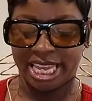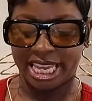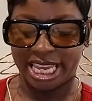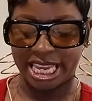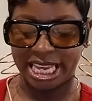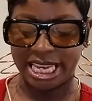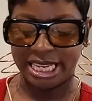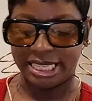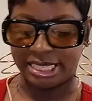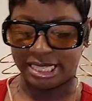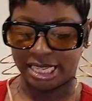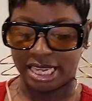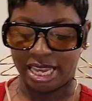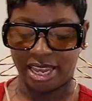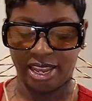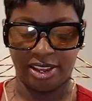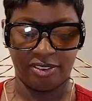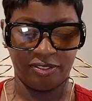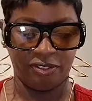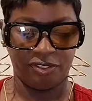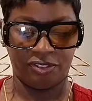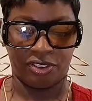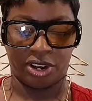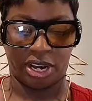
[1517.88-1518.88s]
easy
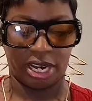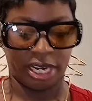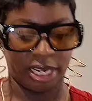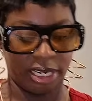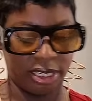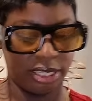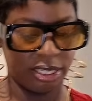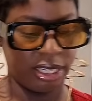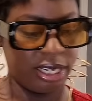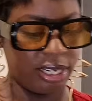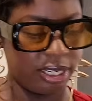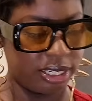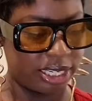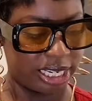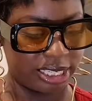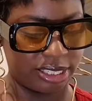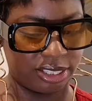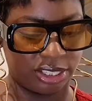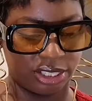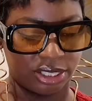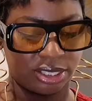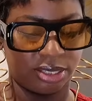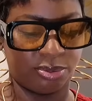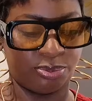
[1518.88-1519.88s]
and fun. Let's
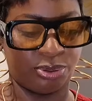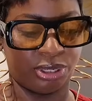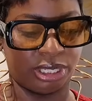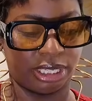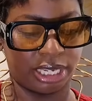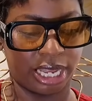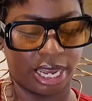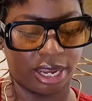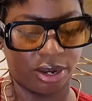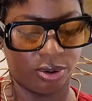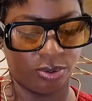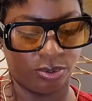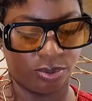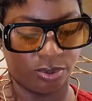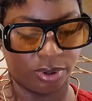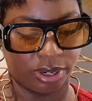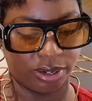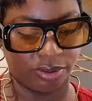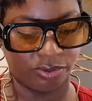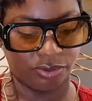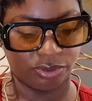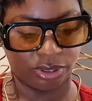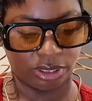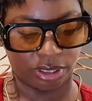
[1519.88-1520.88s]
just put that
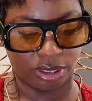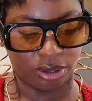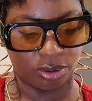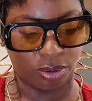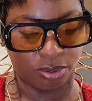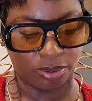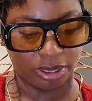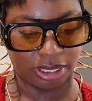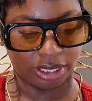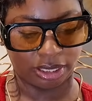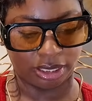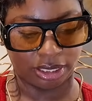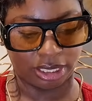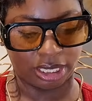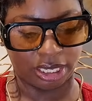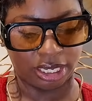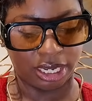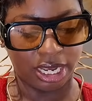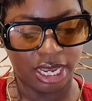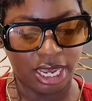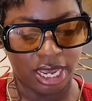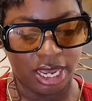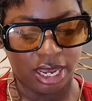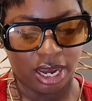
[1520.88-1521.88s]
on really quickly.
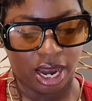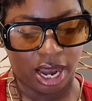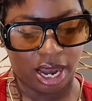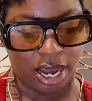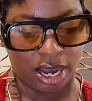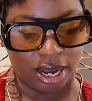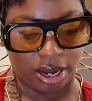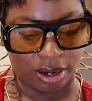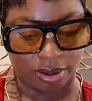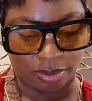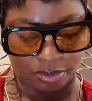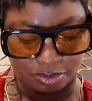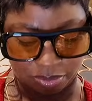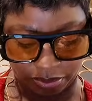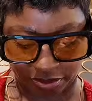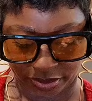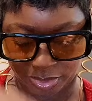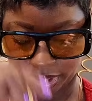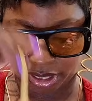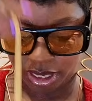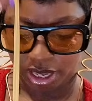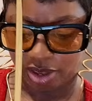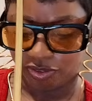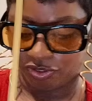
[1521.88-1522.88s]

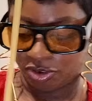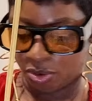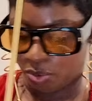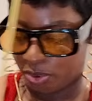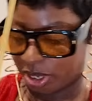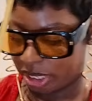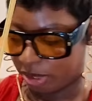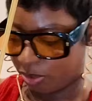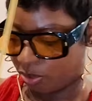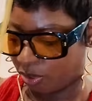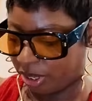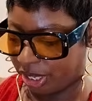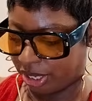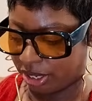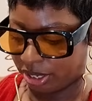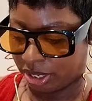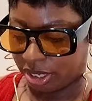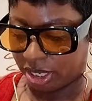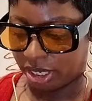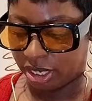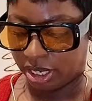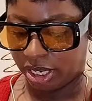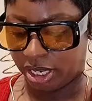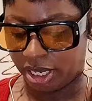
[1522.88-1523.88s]
If you want to
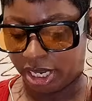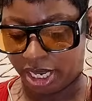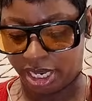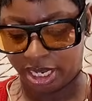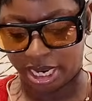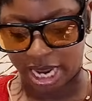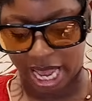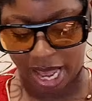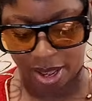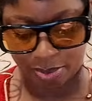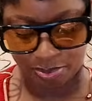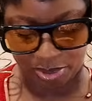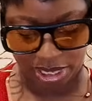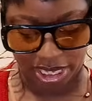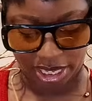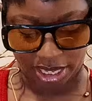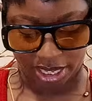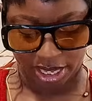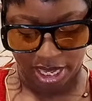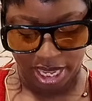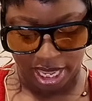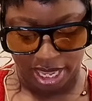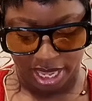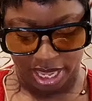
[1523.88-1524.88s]
wear and not
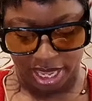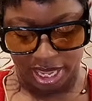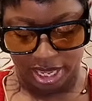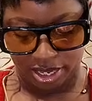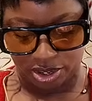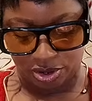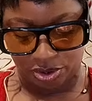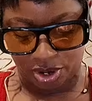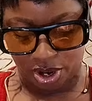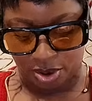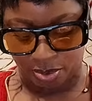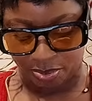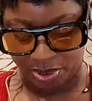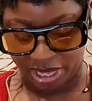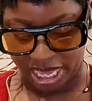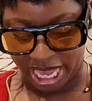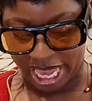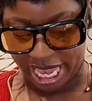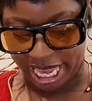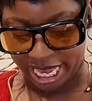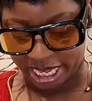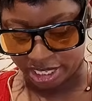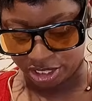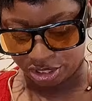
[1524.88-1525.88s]
be, you know, be
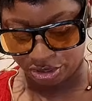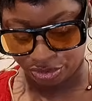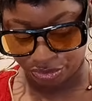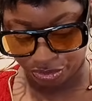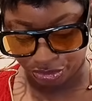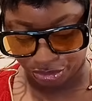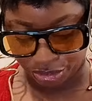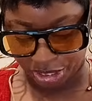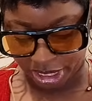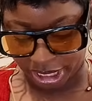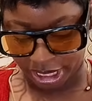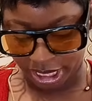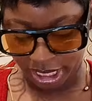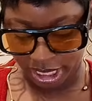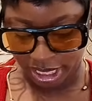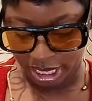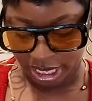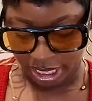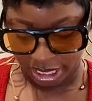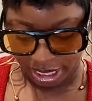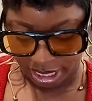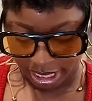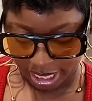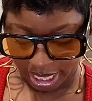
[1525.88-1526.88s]
hands-free,
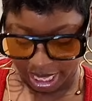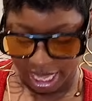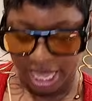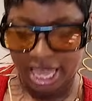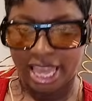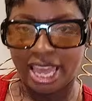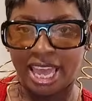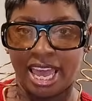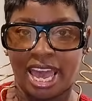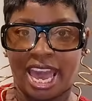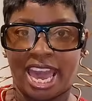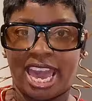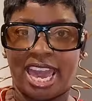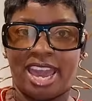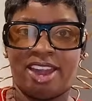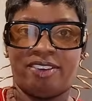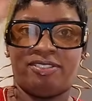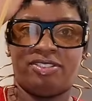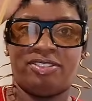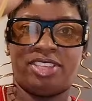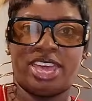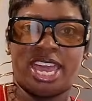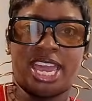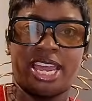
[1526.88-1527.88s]
I
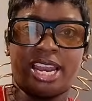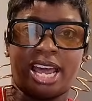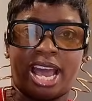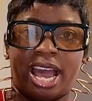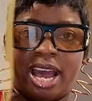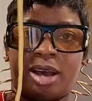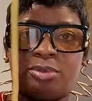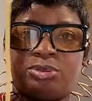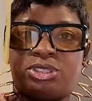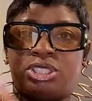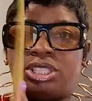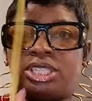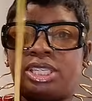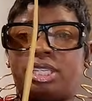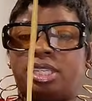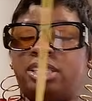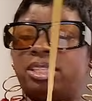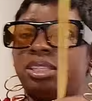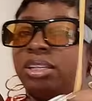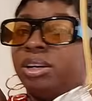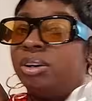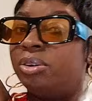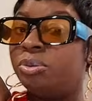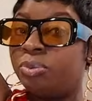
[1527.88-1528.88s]
have that
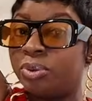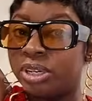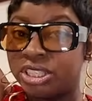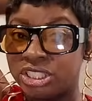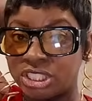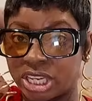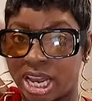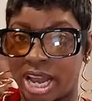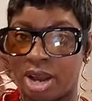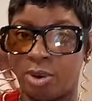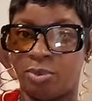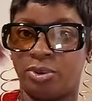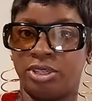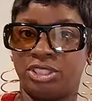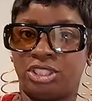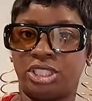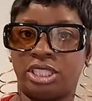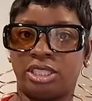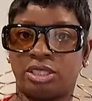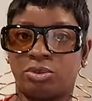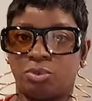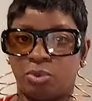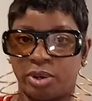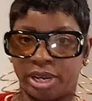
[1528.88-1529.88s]
option, which I would
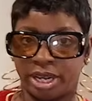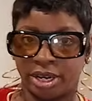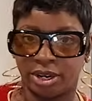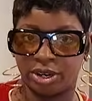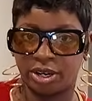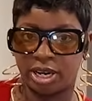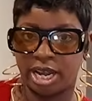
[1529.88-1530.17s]
just wear